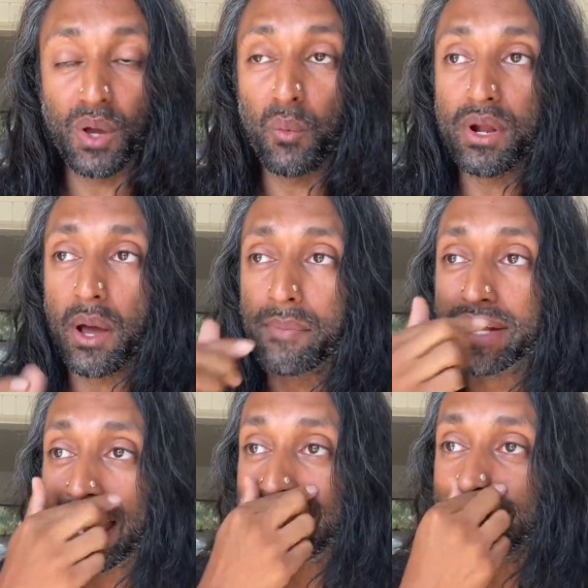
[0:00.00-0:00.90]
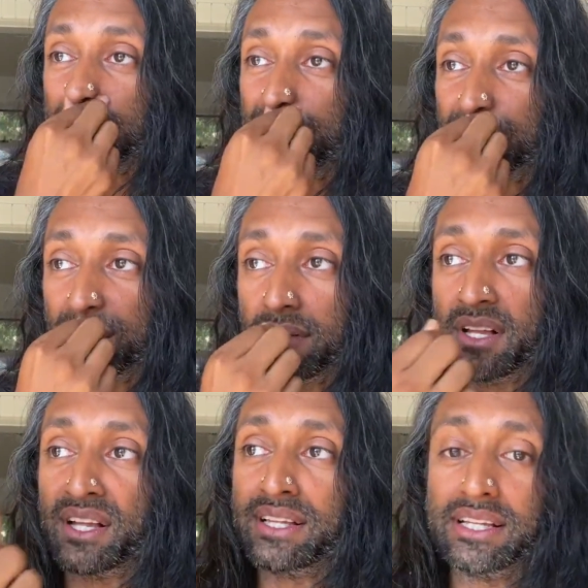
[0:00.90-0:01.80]
when I'm an
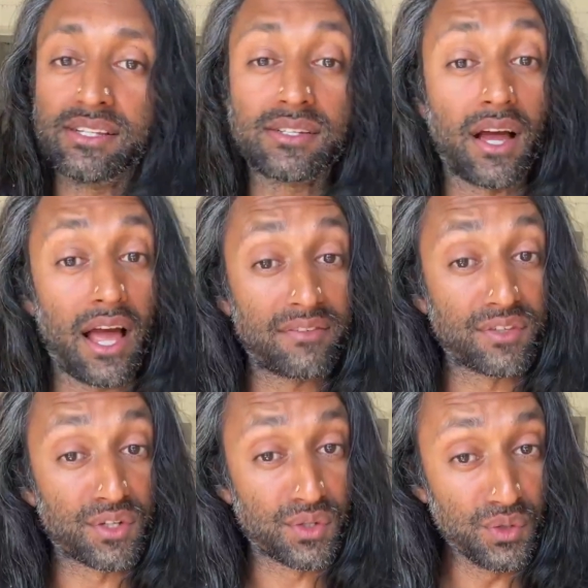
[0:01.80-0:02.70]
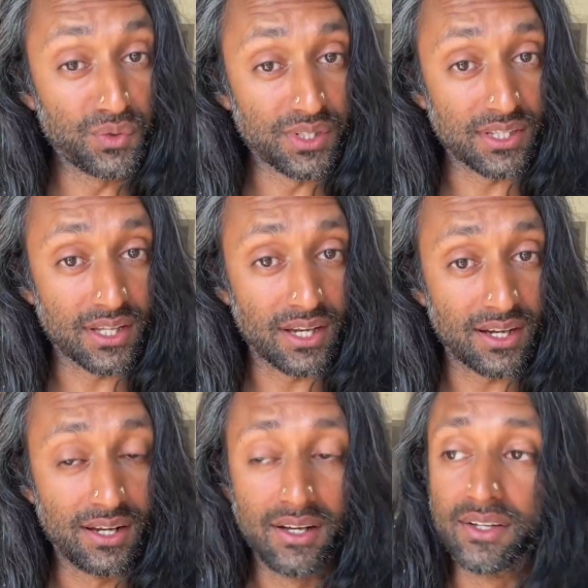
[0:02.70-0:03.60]
angel, at least I have a duty
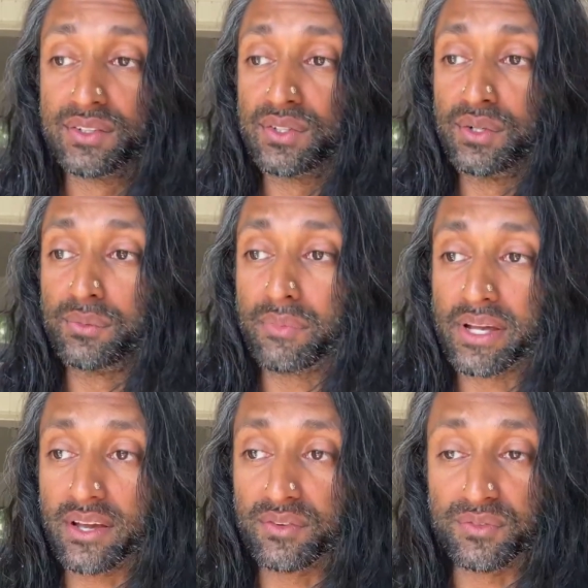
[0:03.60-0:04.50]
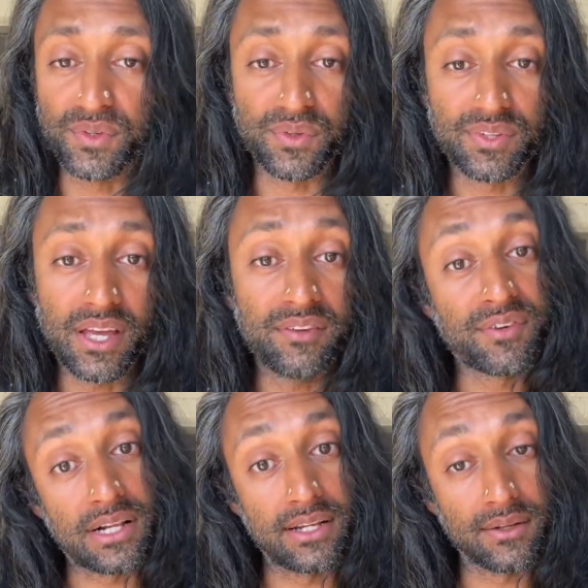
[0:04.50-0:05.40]
there to make everyone feel
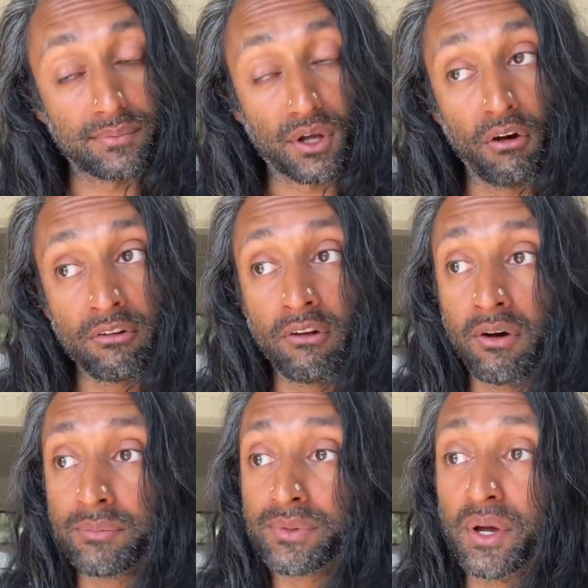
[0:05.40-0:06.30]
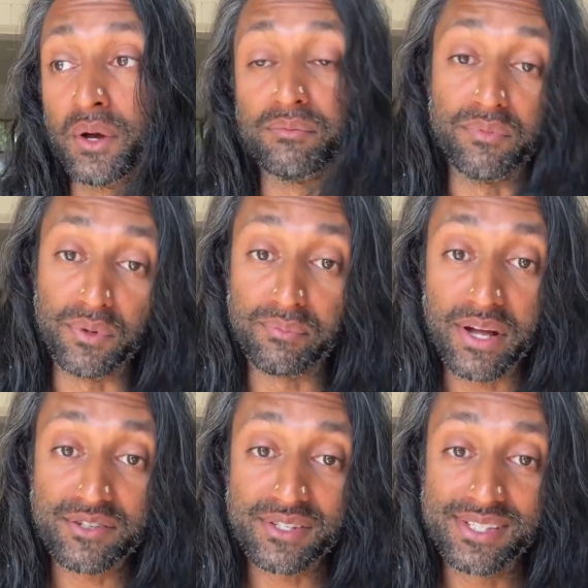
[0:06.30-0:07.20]
safe, clean up the condoms, move
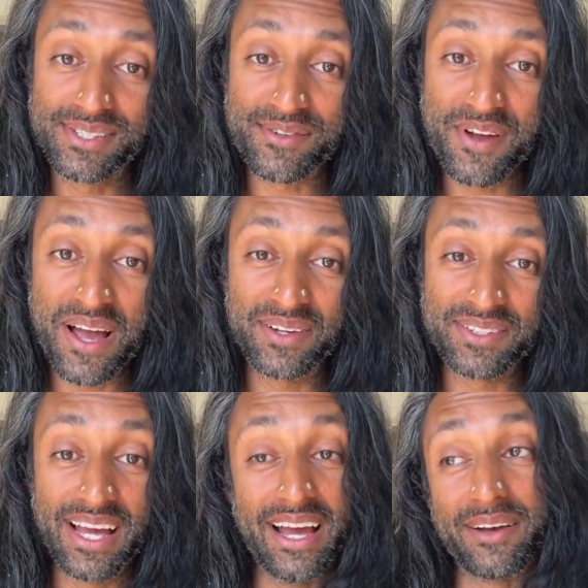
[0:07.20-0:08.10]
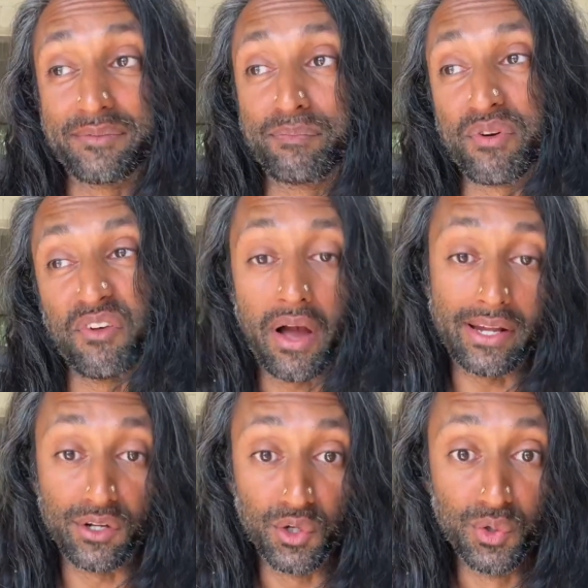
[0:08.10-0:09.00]
mattresses around,
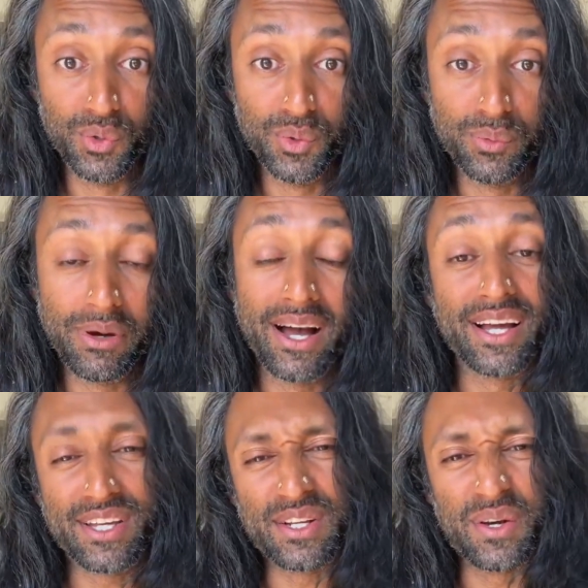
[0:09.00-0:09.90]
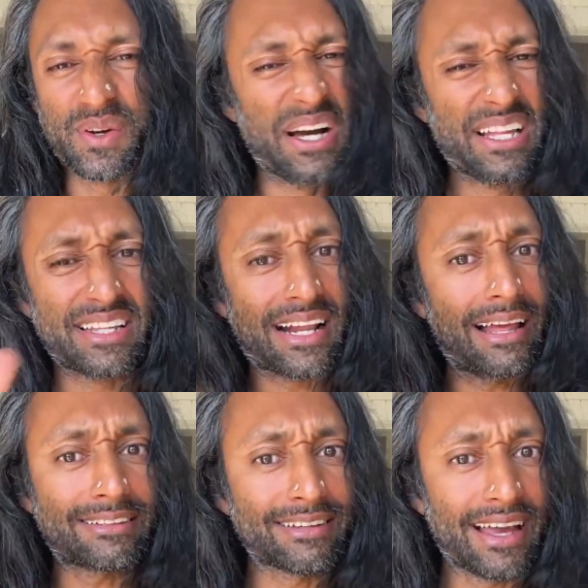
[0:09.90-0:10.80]
provide lube, the
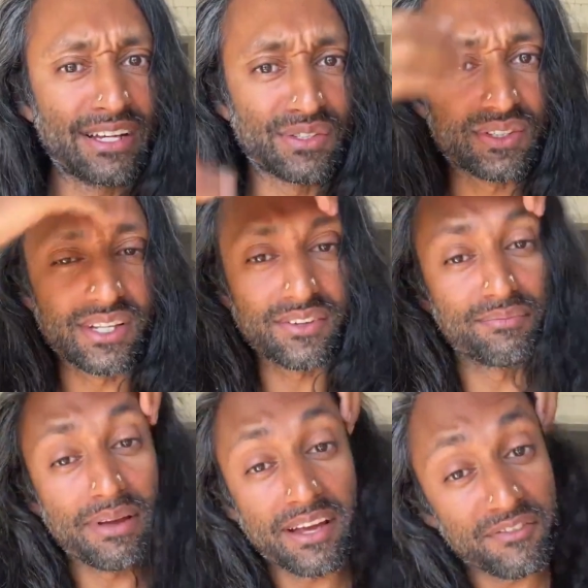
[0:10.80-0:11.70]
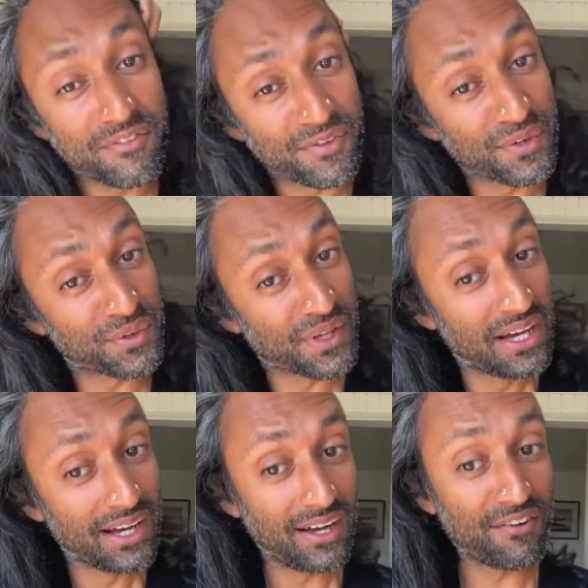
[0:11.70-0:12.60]
classic angel stuff, make everyone feel
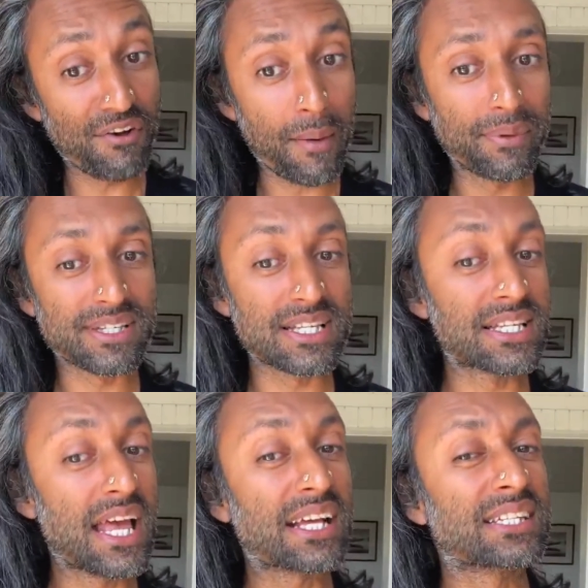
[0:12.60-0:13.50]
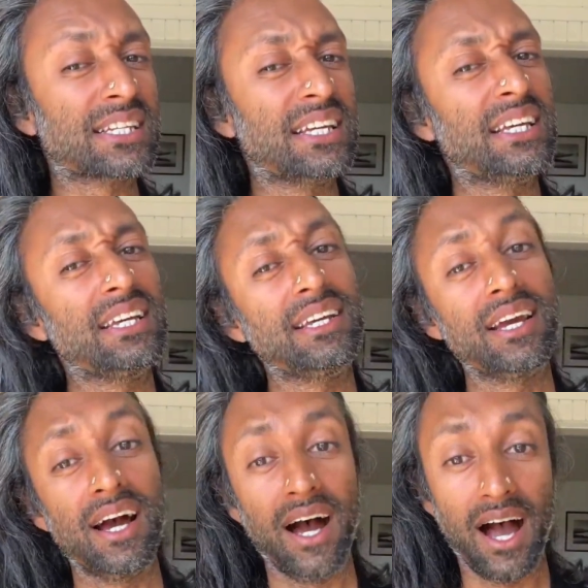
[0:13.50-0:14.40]
fabulous and
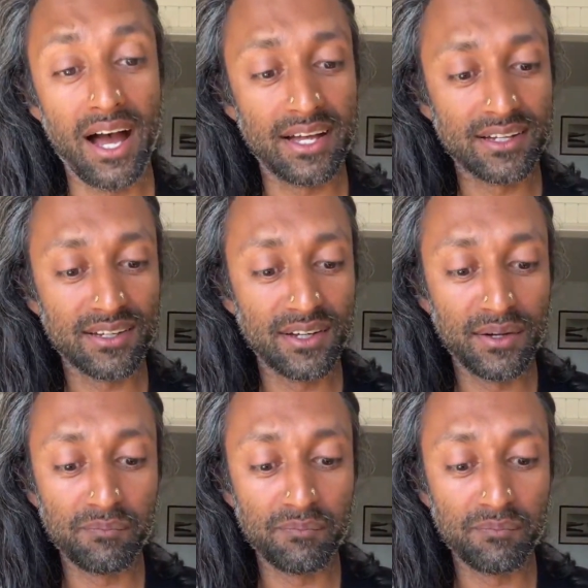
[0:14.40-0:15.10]
sexy, and,